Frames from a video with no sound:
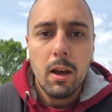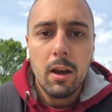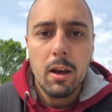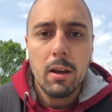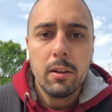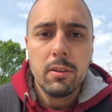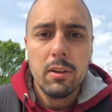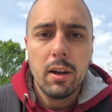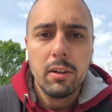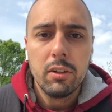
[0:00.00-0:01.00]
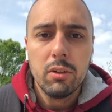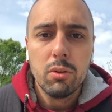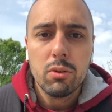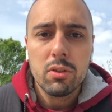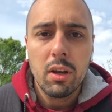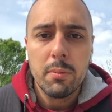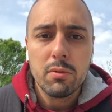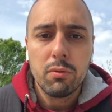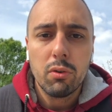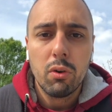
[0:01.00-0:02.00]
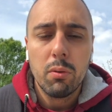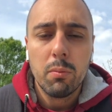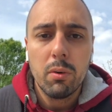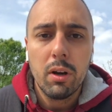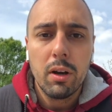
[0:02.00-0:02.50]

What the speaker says: And the other news comes from